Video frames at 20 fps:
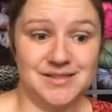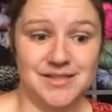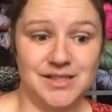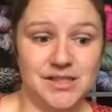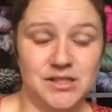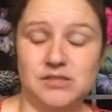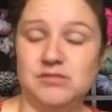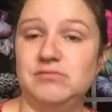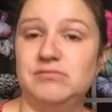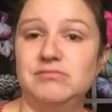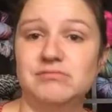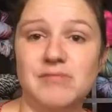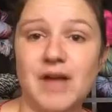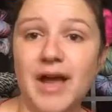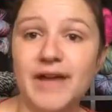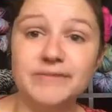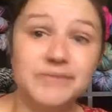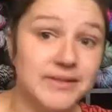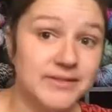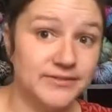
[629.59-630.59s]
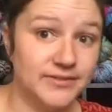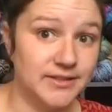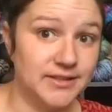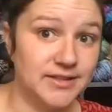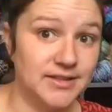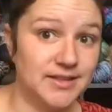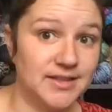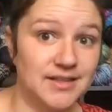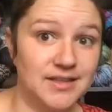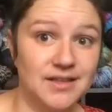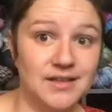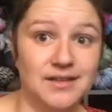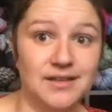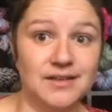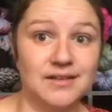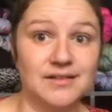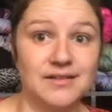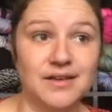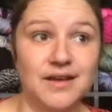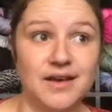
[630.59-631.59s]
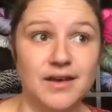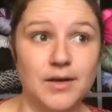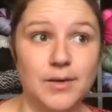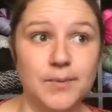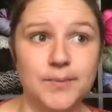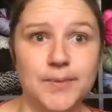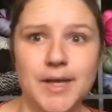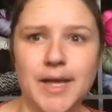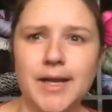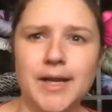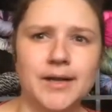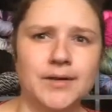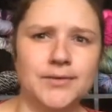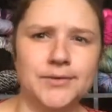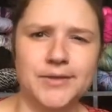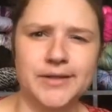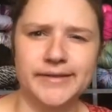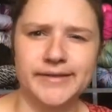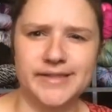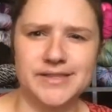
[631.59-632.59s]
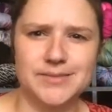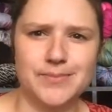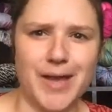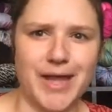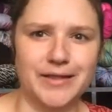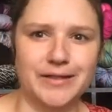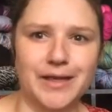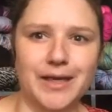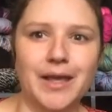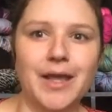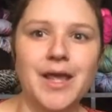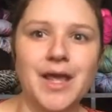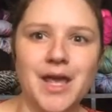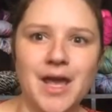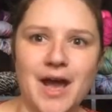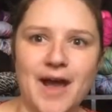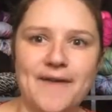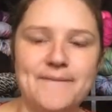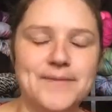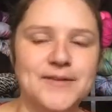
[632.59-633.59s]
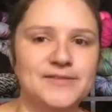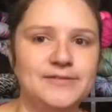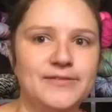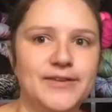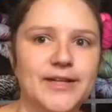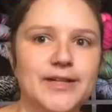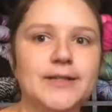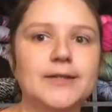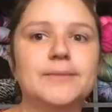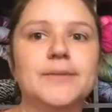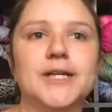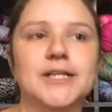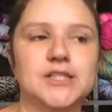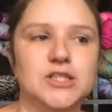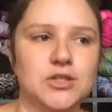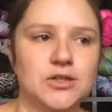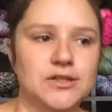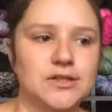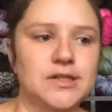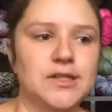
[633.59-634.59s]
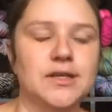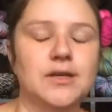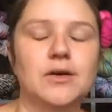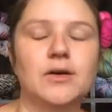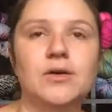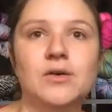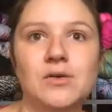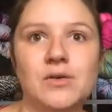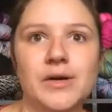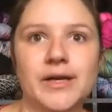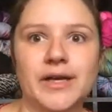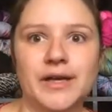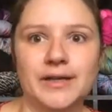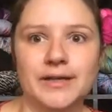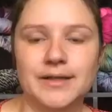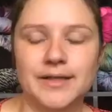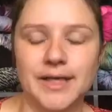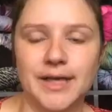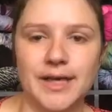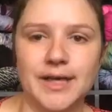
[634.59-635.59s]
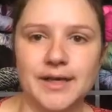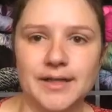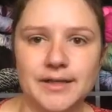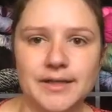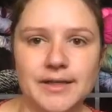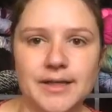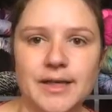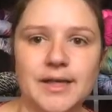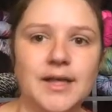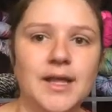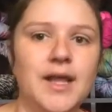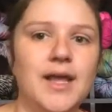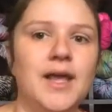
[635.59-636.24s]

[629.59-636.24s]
You know, I've been feeling like knitting, and I don't think that's a bad thing. I've been very much on the, oh, I gotta knit, I gotta knit.